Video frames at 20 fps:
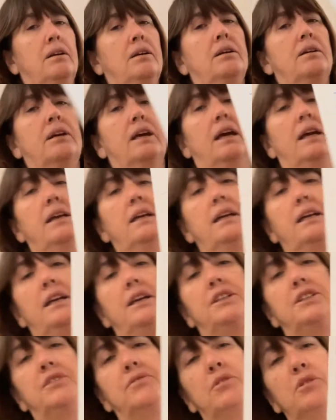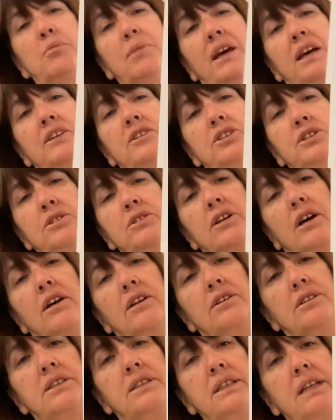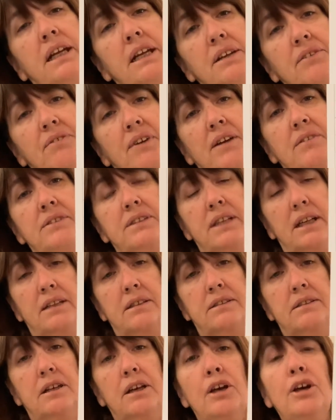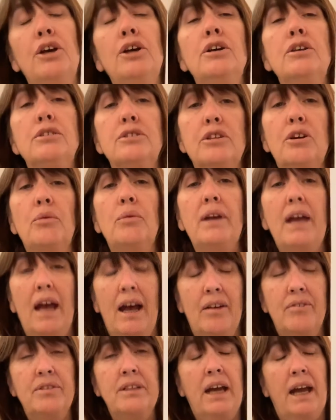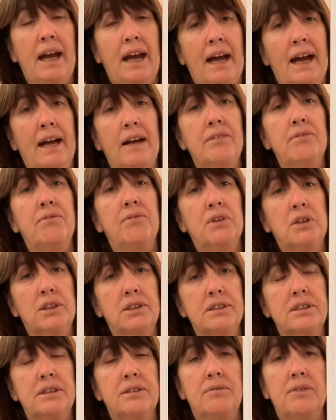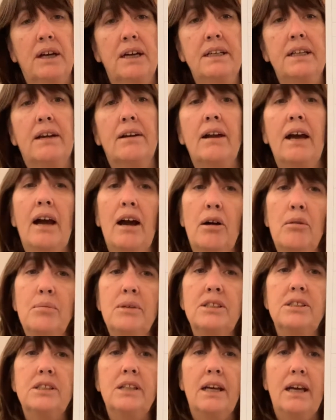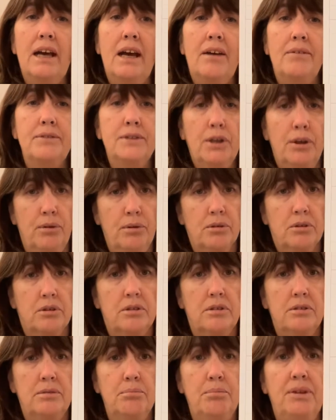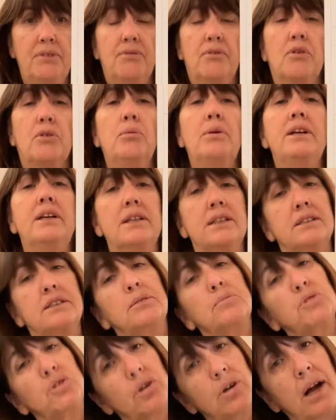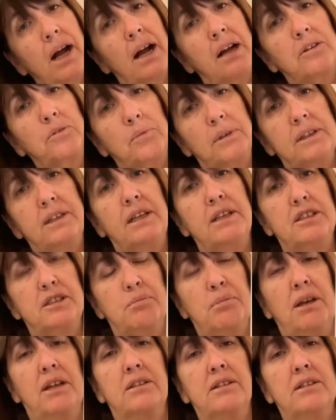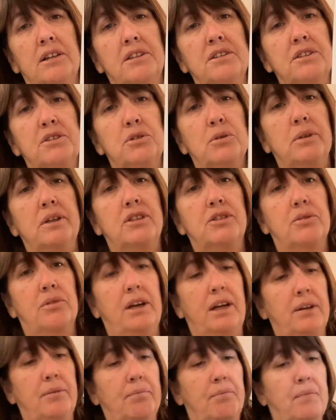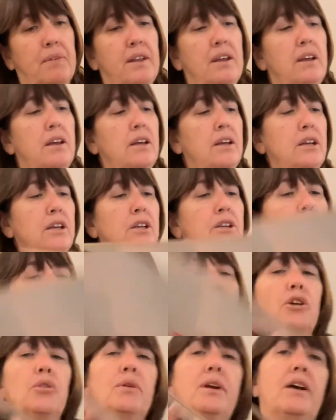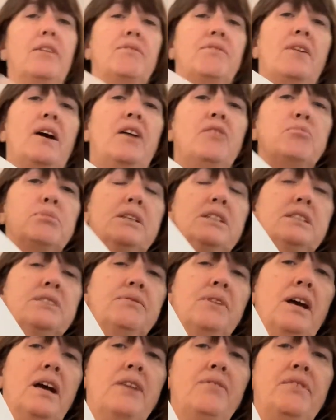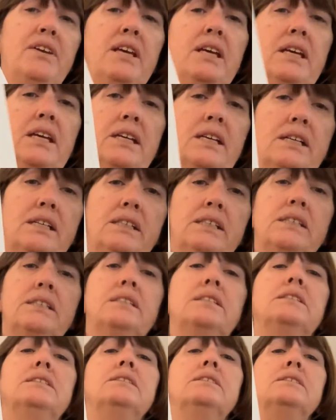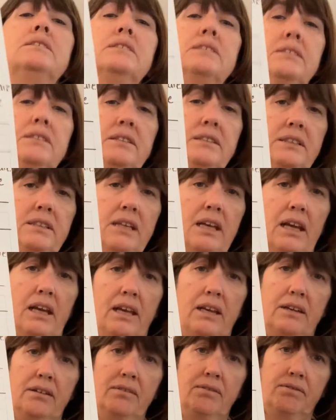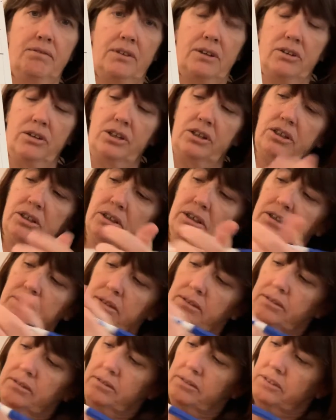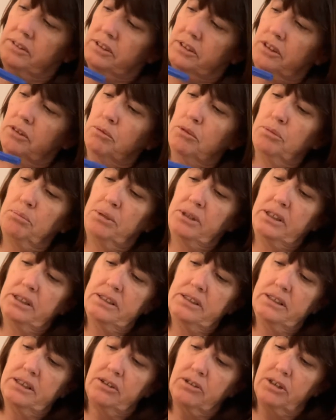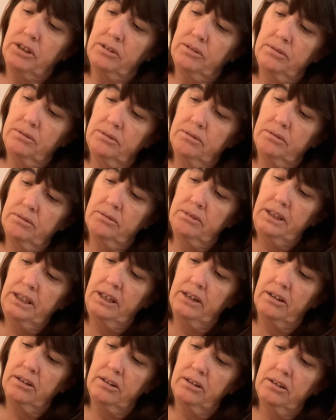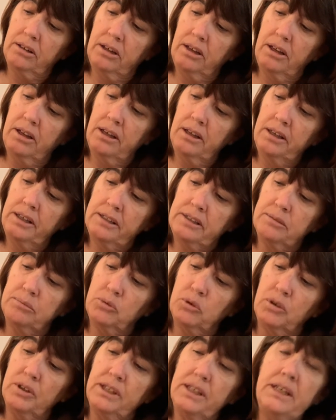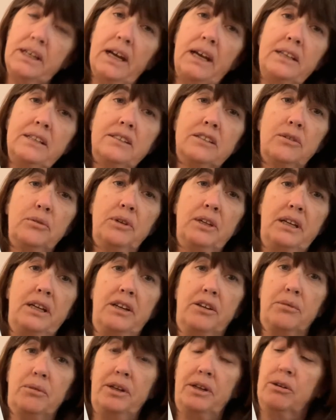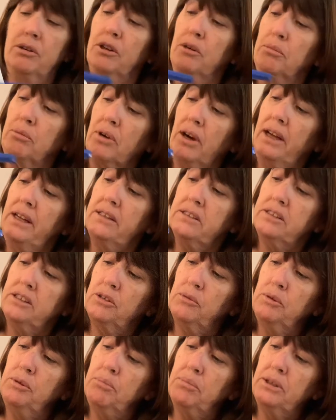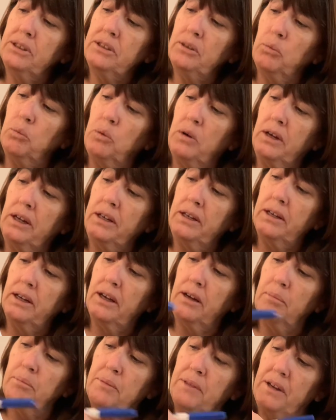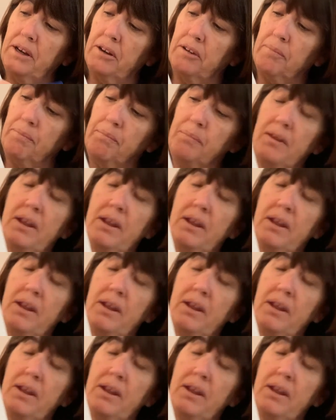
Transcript: Okay, each of them had $2.85. So we have to add first to find out how much they have total before we can subtract what they spent the toy train. So we have 5 plus 5 is 10. Very good. So we'll put a 0 here. It's more than 9, so we need to regroup, right? So we put the 1 up there.